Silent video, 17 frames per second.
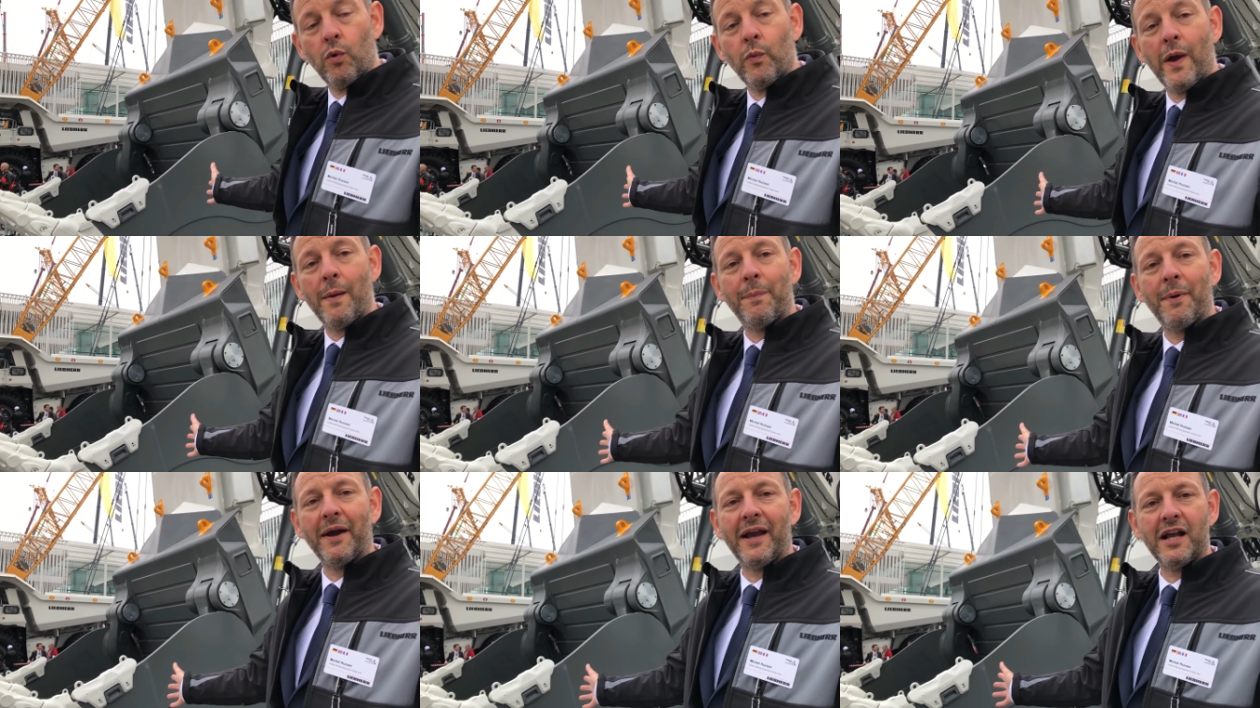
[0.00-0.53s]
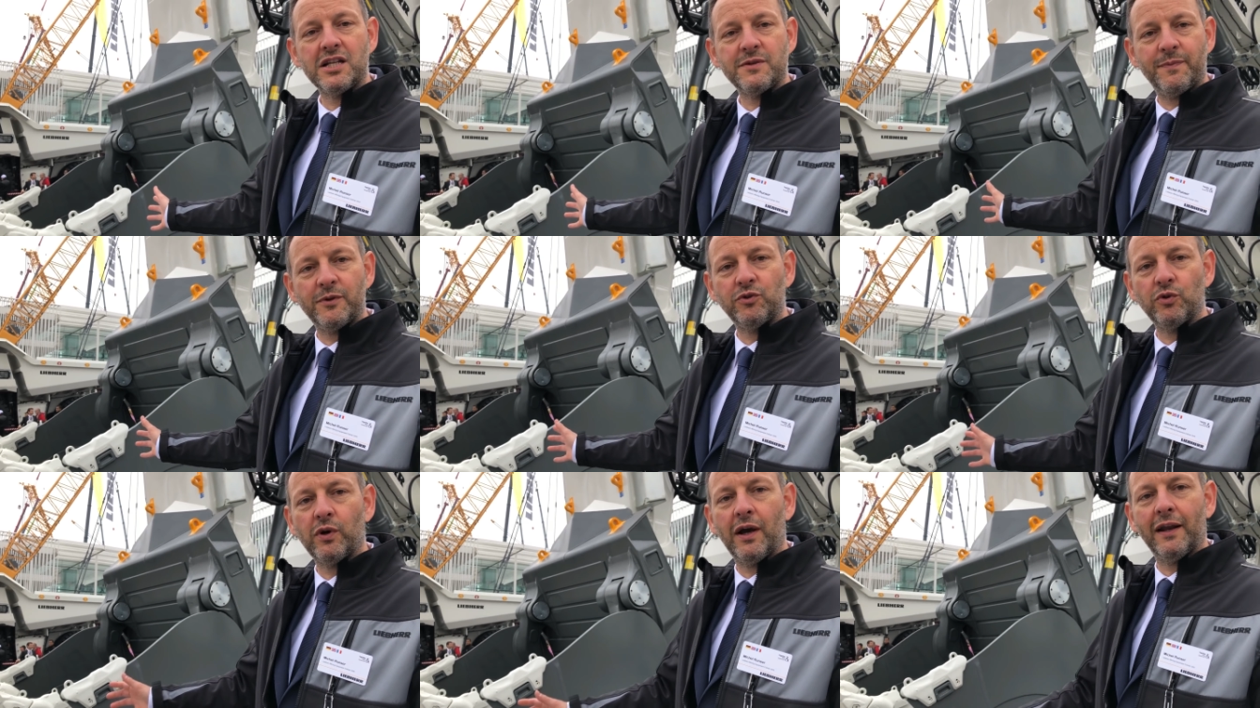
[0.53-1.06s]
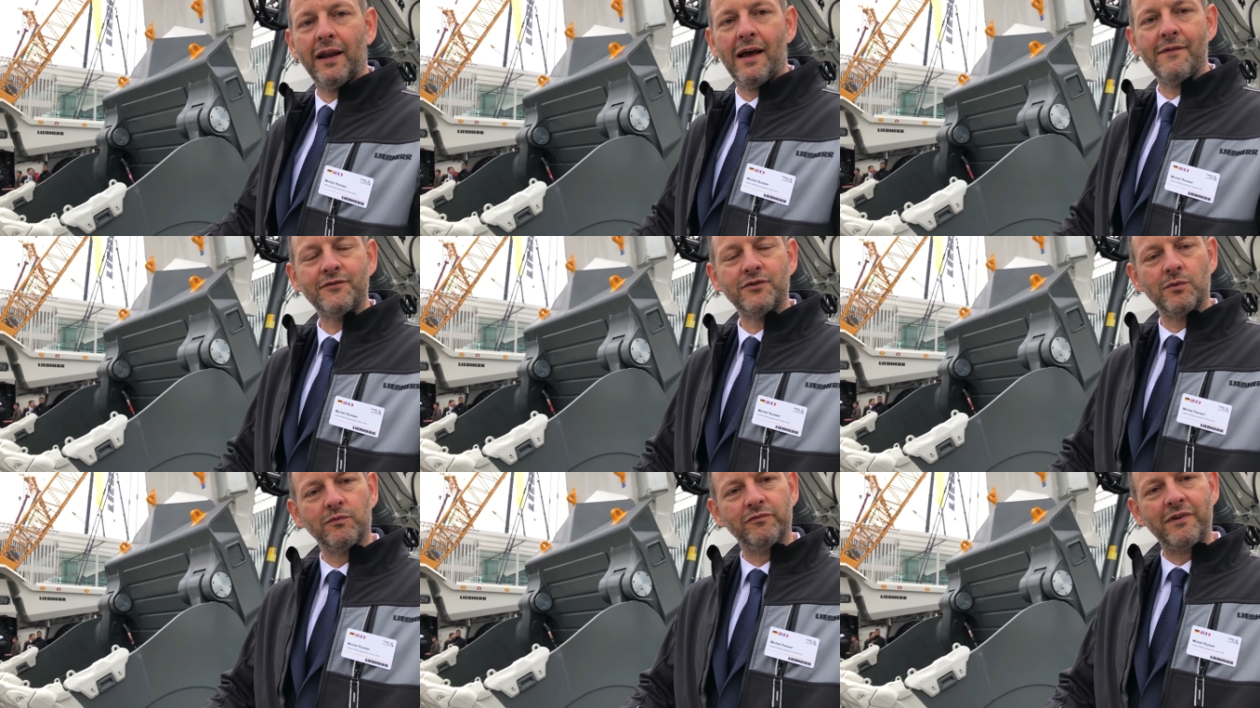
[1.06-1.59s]
no wear package, but you can
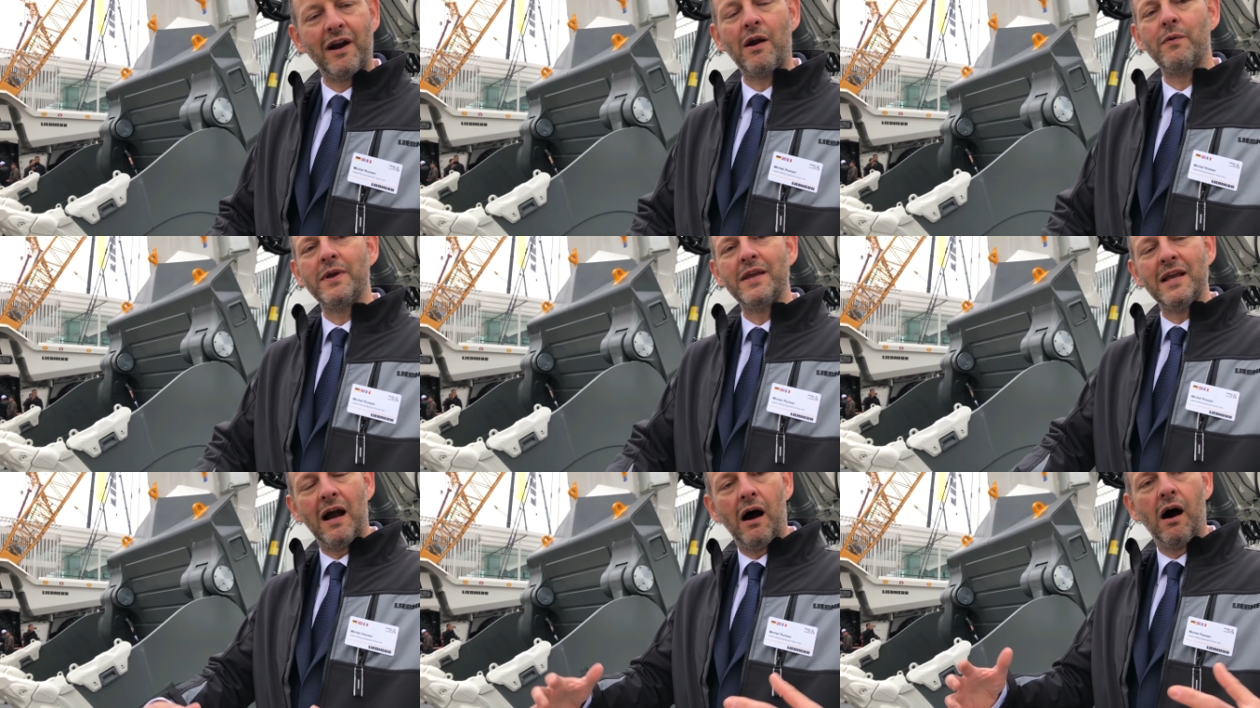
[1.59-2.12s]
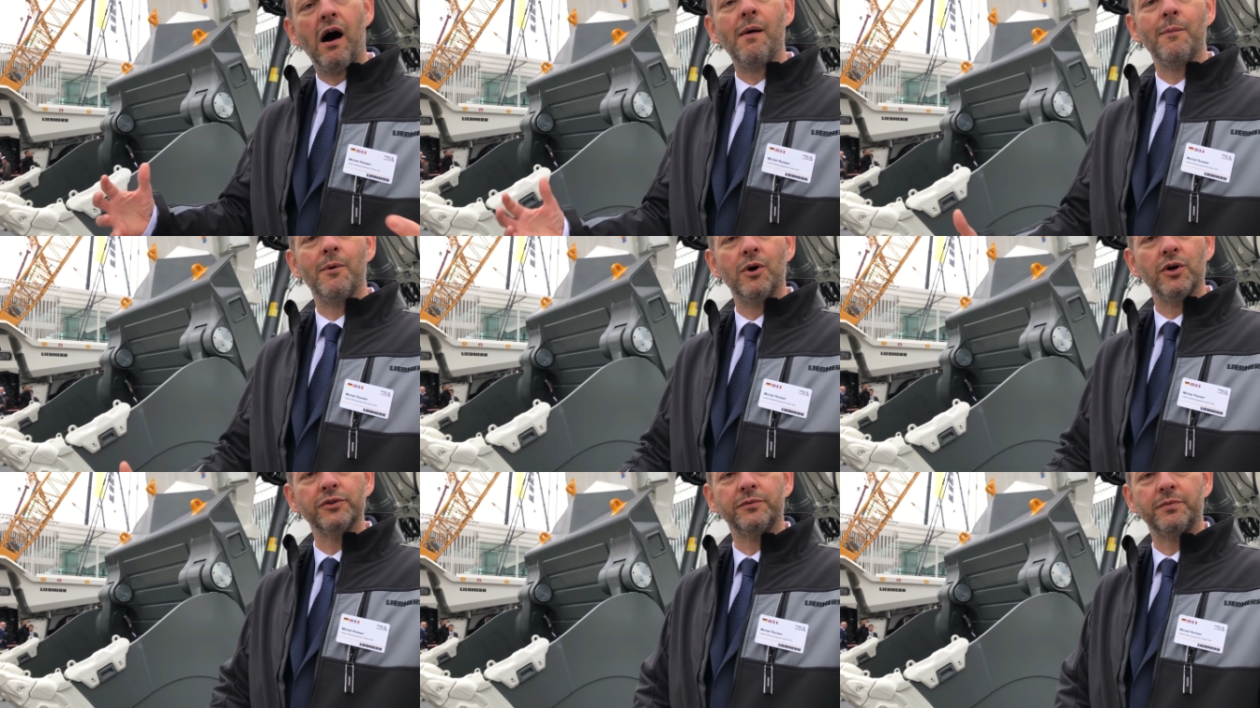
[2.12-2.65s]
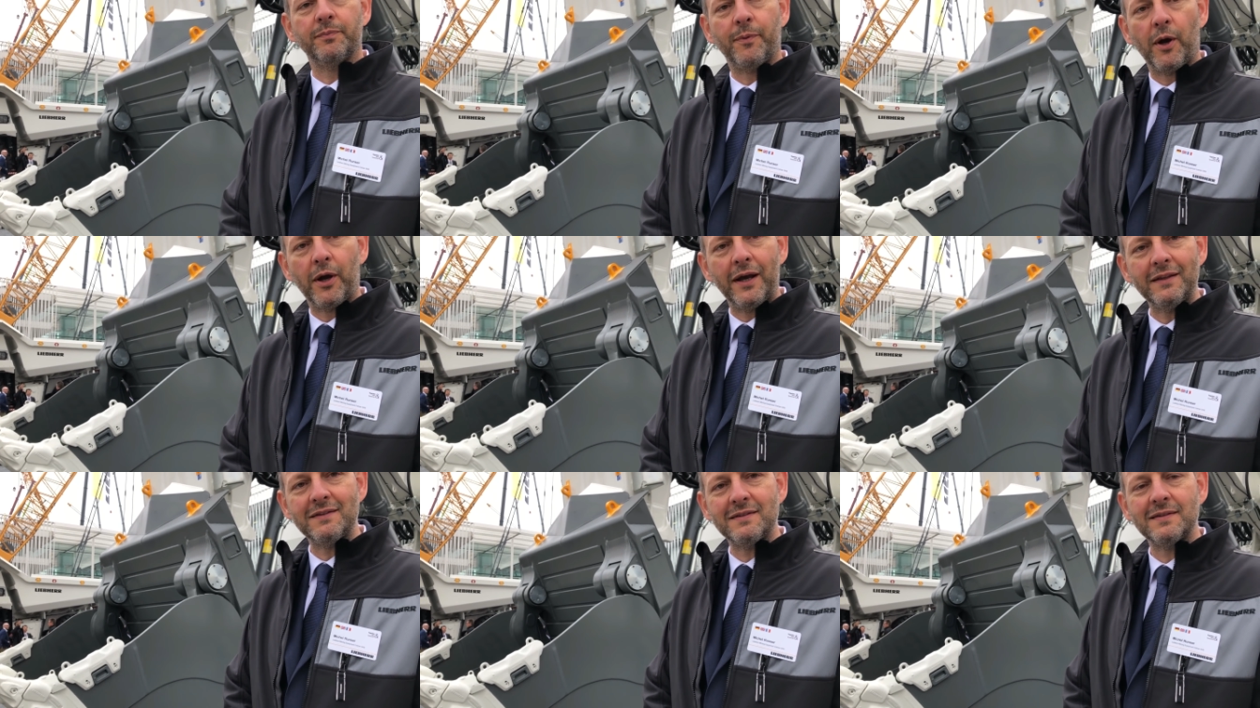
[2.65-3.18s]
have some very armored
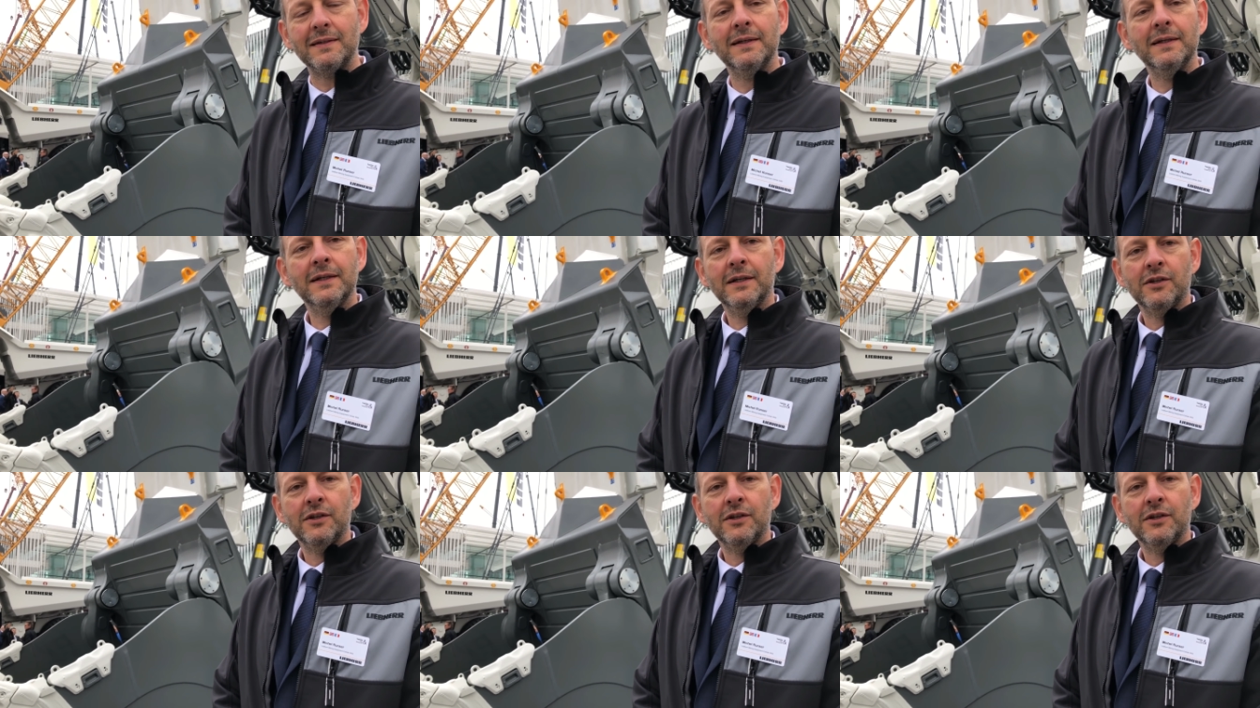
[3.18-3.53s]
buckets.